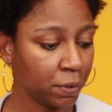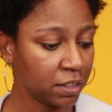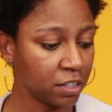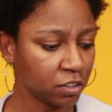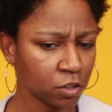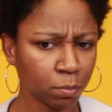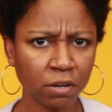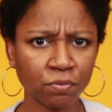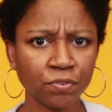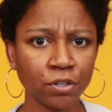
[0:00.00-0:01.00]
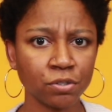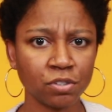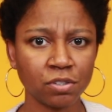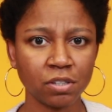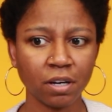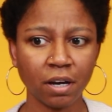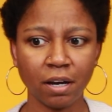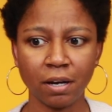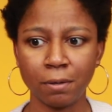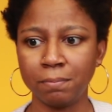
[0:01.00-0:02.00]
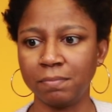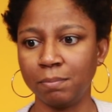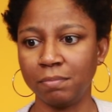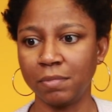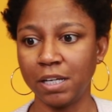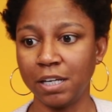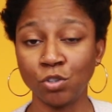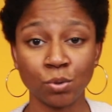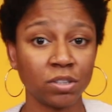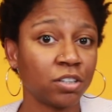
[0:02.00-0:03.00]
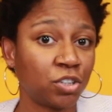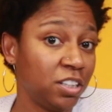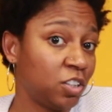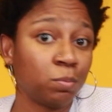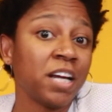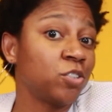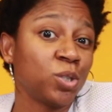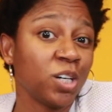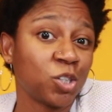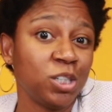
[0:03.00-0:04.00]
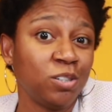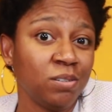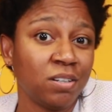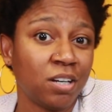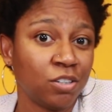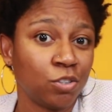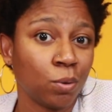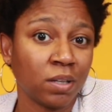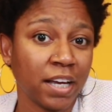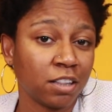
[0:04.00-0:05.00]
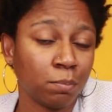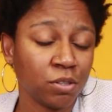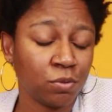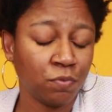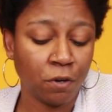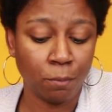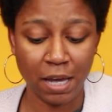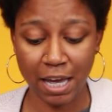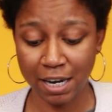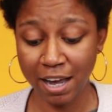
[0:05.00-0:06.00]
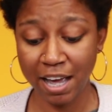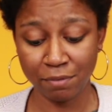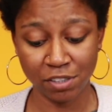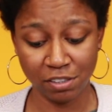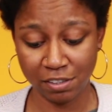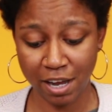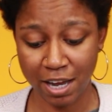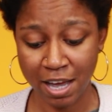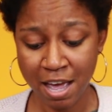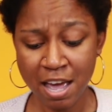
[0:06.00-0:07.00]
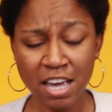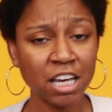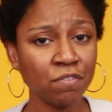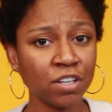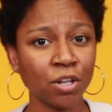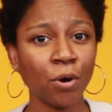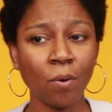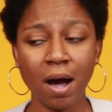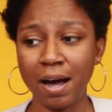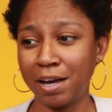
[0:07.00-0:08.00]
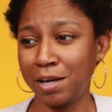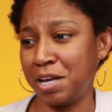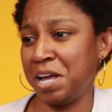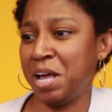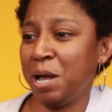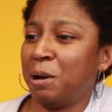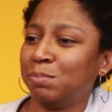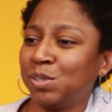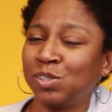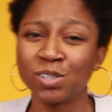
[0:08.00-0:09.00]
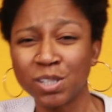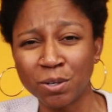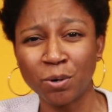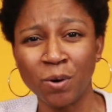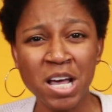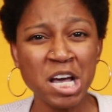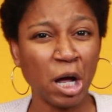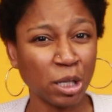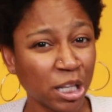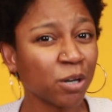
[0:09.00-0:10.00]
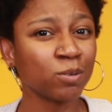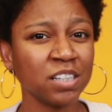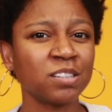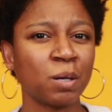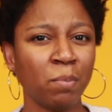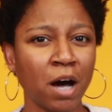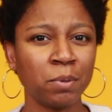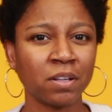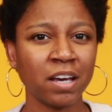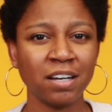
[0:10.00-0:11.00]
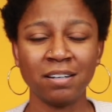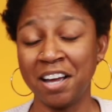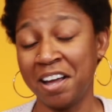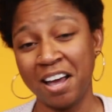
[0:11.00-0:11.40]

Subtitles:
But this is my first introduction. This is my introduction to a Lanthimos film. And I have to say, even though I am still a little discombobulated,